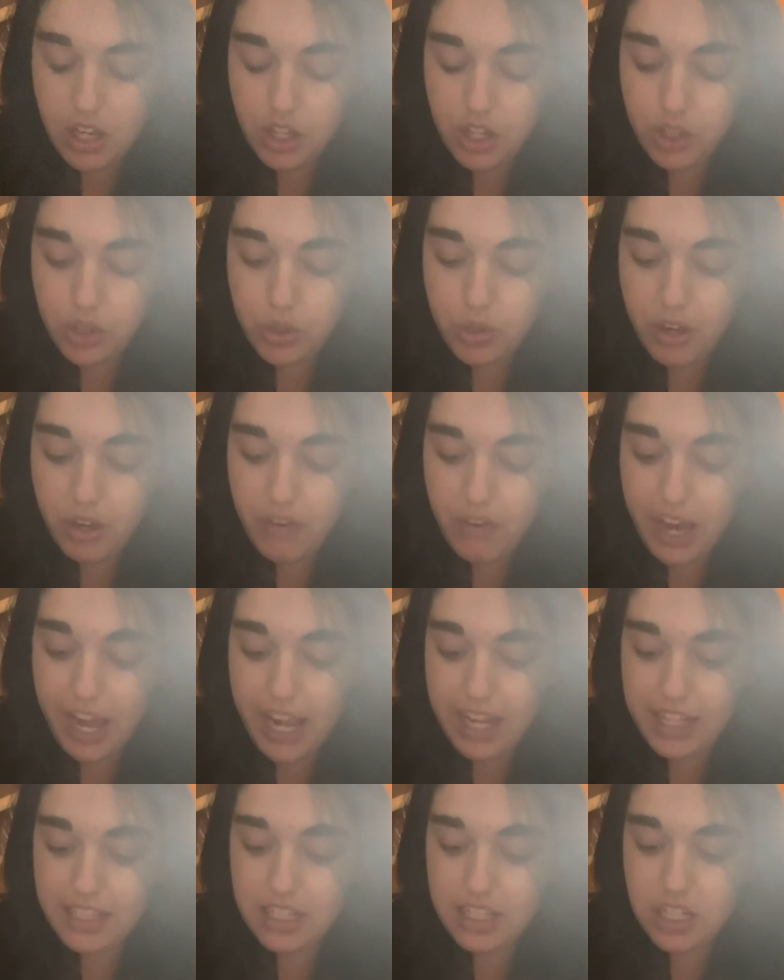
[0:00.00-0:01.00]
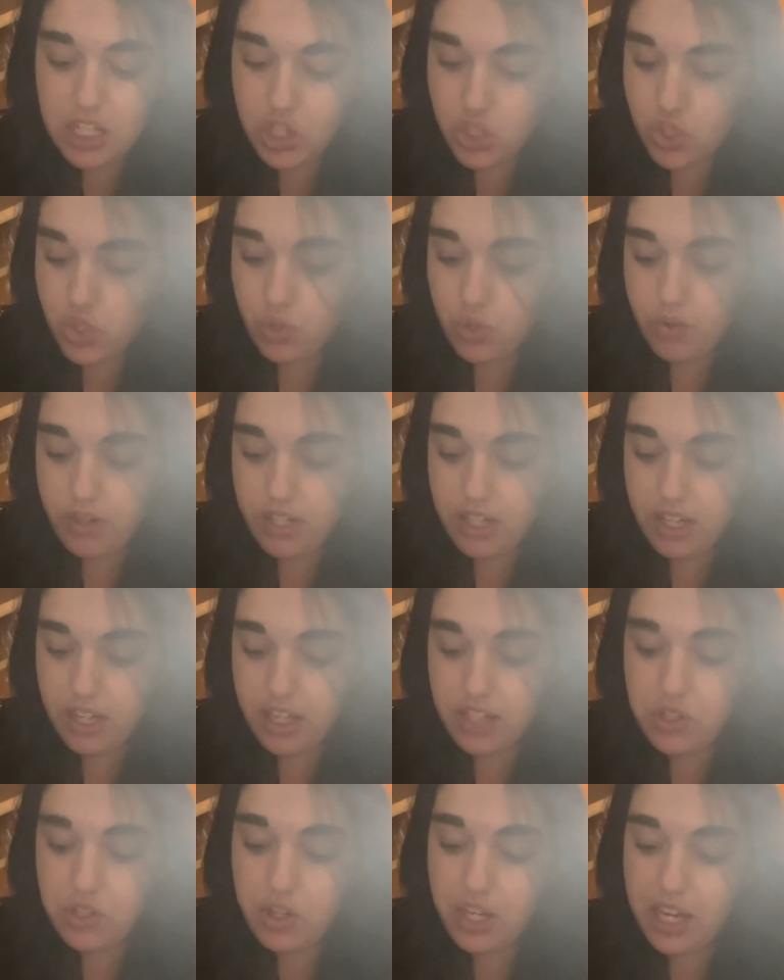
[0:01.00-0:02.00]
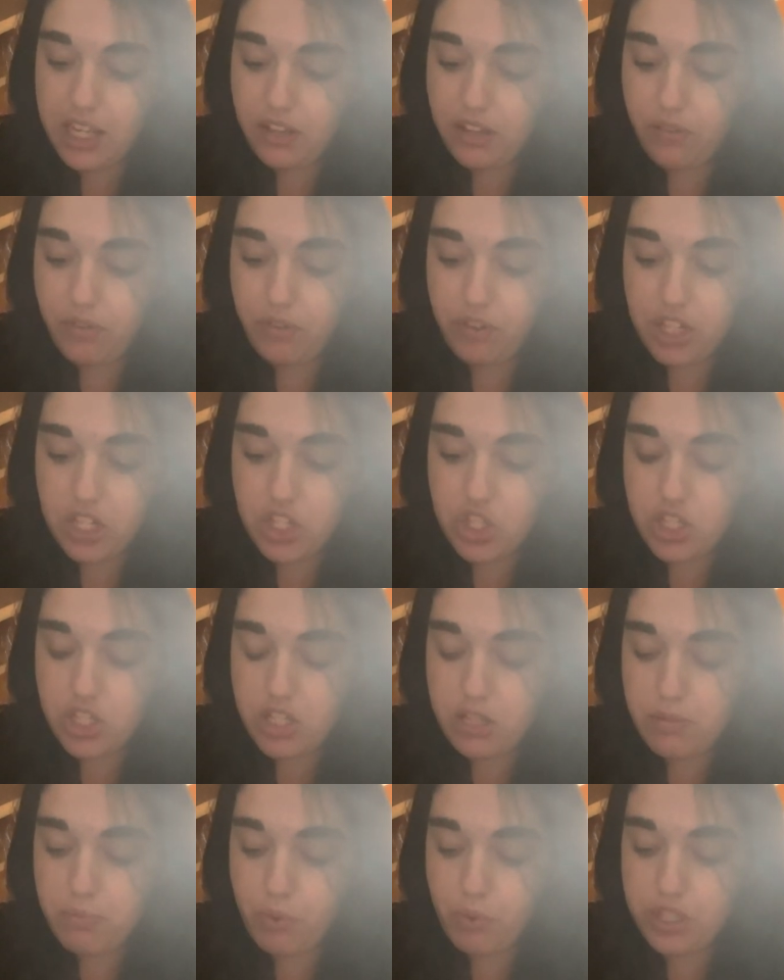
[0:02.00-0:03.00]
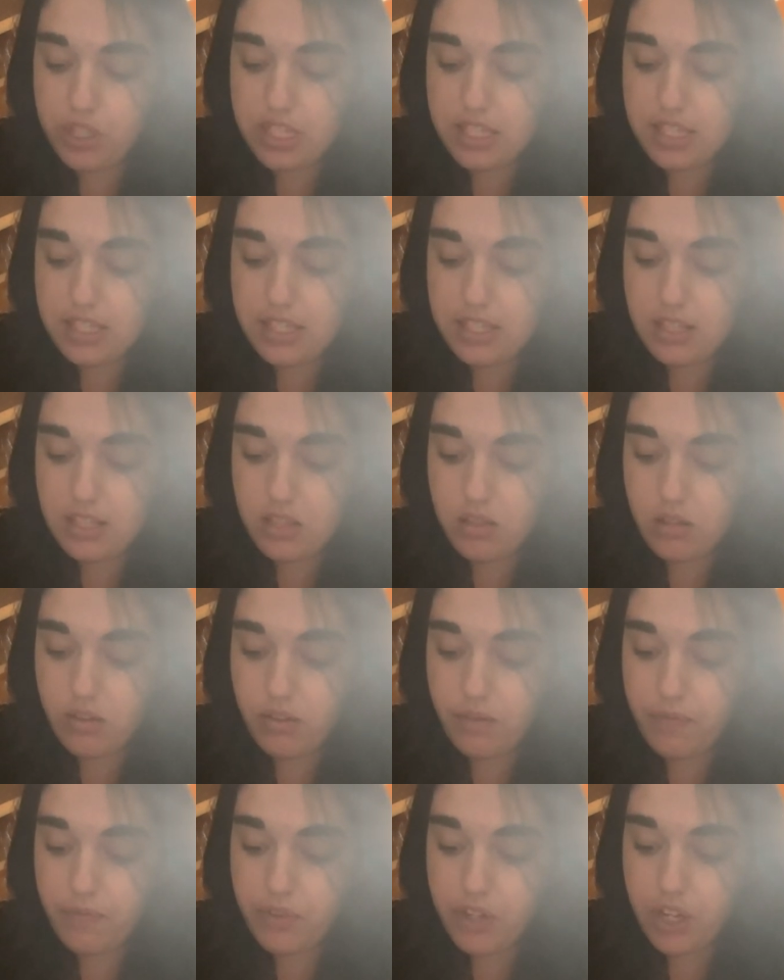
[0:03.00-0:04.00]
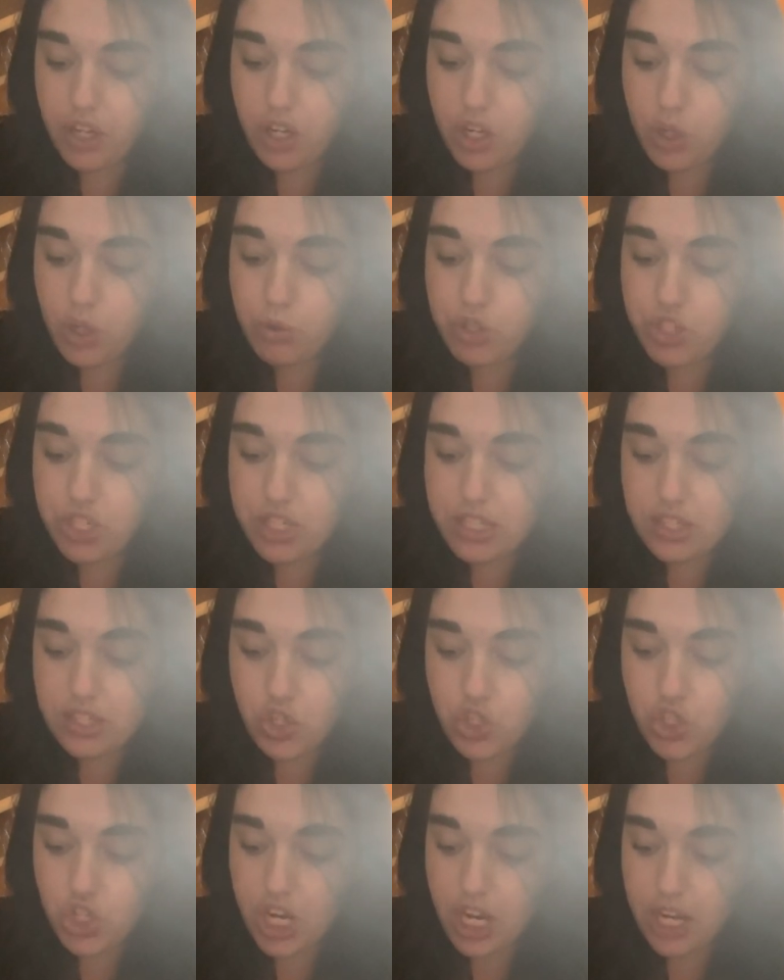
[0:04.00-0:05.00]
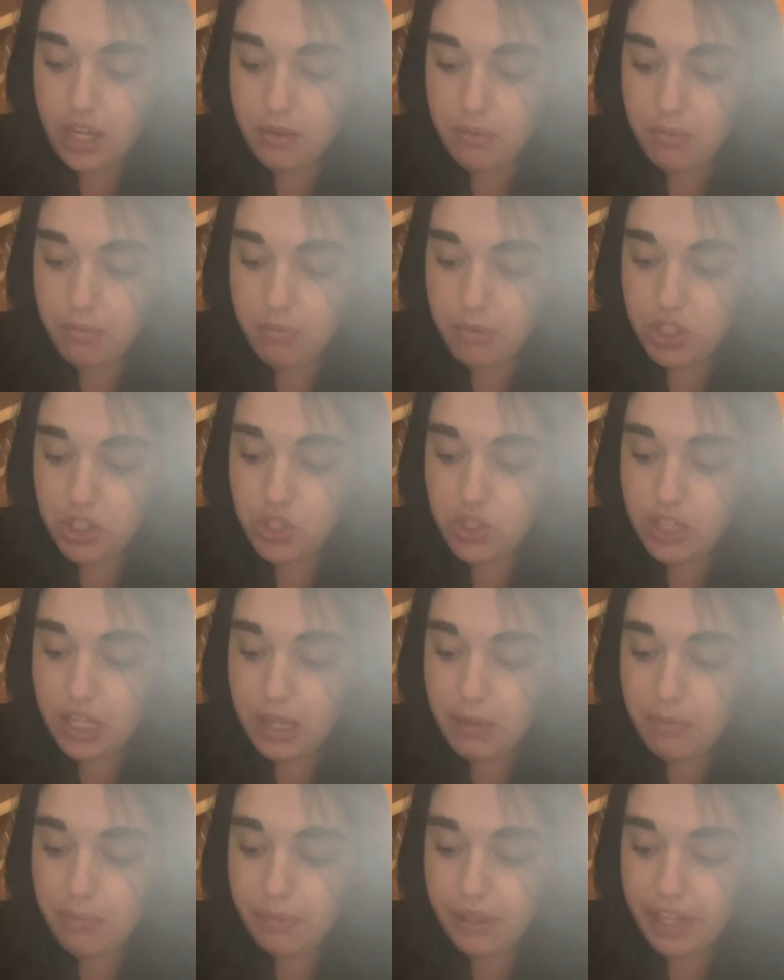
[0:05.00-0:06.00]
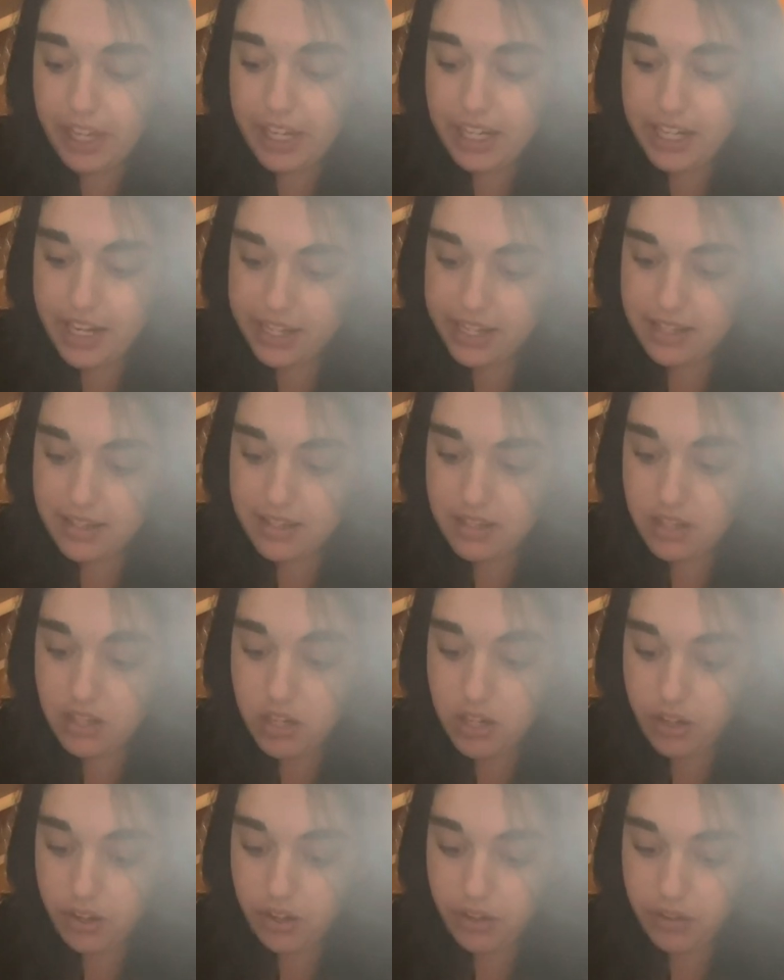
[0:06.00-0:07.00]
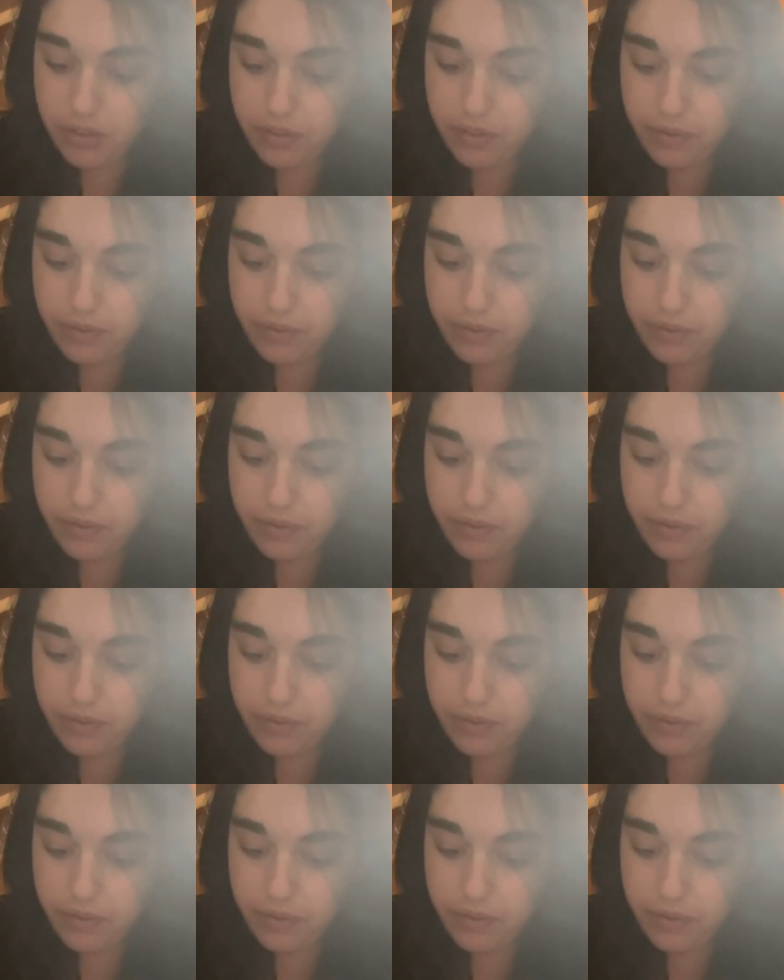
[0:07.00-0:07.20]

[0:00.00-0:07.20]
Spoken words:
You have had an injury and you can't finish the sporting season, which is a shame, but you can play next year.